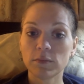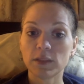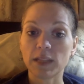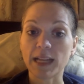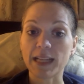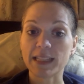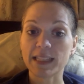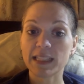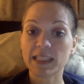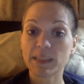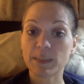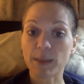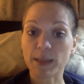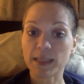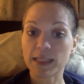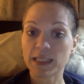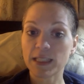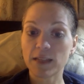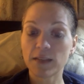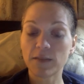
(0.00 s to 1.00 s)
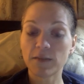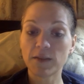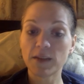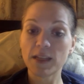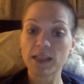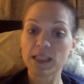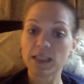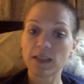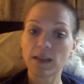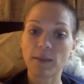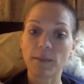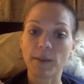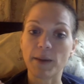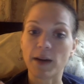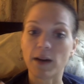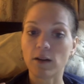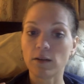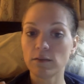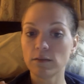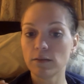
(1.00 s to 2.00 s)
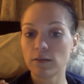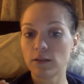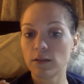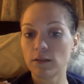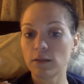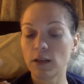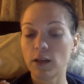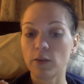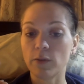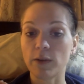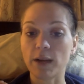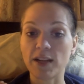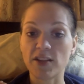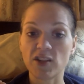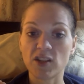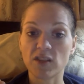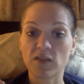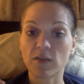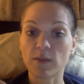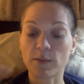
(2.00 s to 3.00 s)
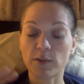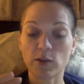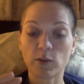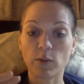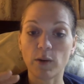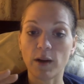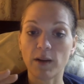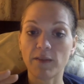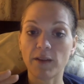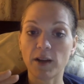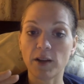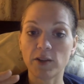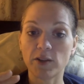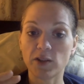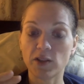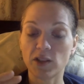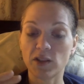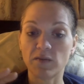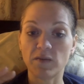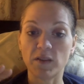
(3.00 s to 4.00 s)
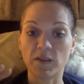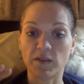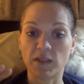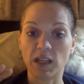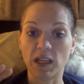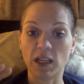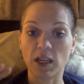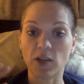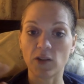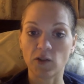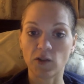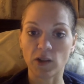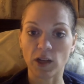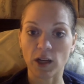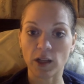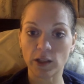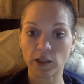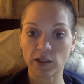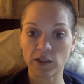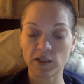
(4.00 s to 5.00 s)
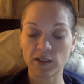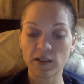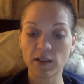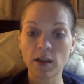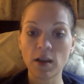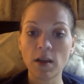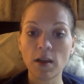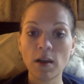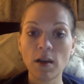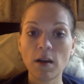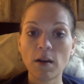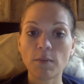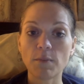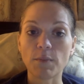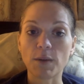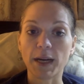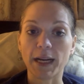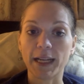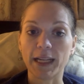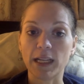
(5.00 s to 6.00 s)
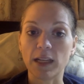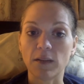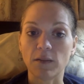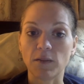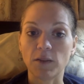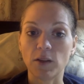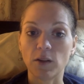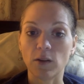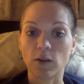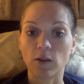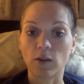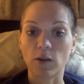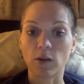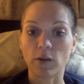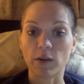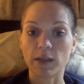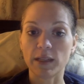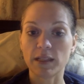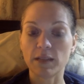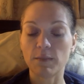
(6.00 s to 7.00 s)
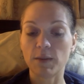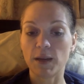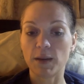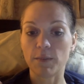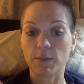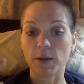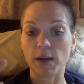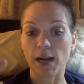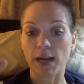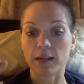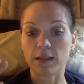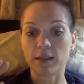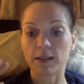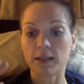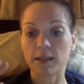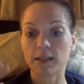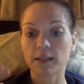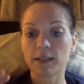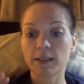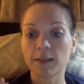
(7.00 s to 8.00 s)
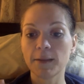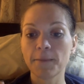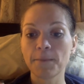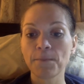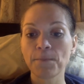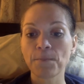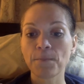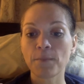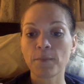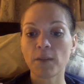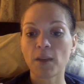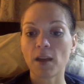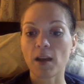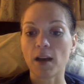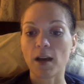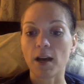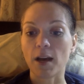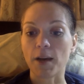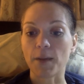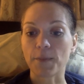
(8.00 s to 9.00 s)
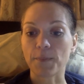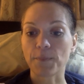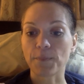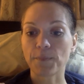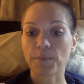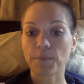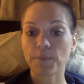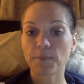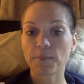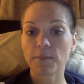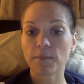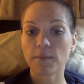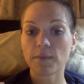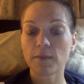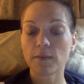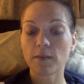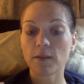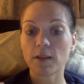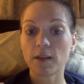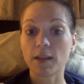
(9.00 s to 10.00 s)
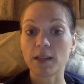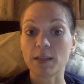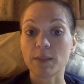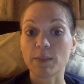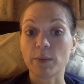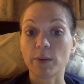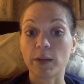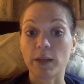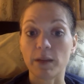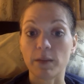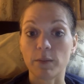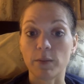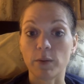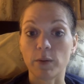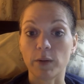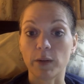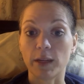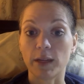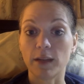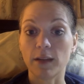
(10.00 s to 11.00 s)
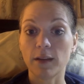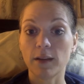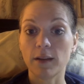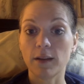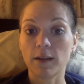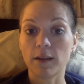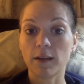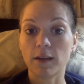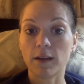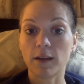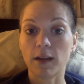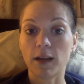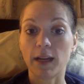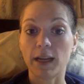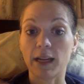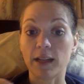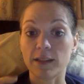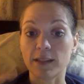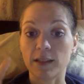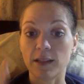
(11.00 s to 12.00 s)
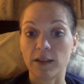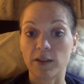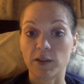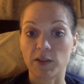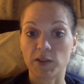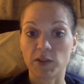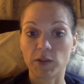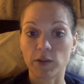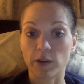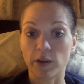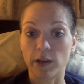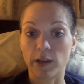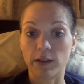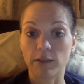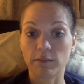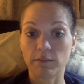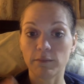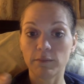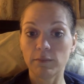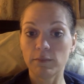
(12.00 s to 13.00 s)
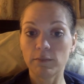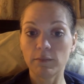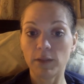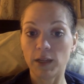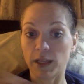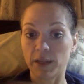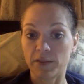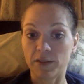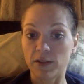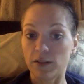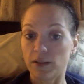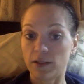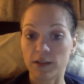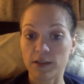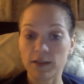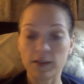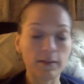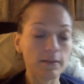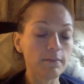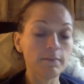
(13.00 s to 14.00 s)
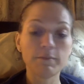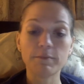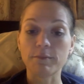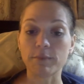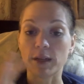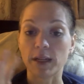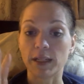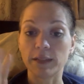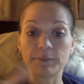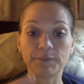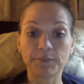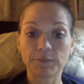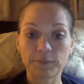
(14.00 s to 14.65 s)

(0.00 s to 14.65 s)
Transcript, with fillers: that's expensive. It's about it ranges from twelve hundred to fifteen hundred dollars. But if you're going to be in practice, um, it's pretty important. And I'll tell you a story after this. But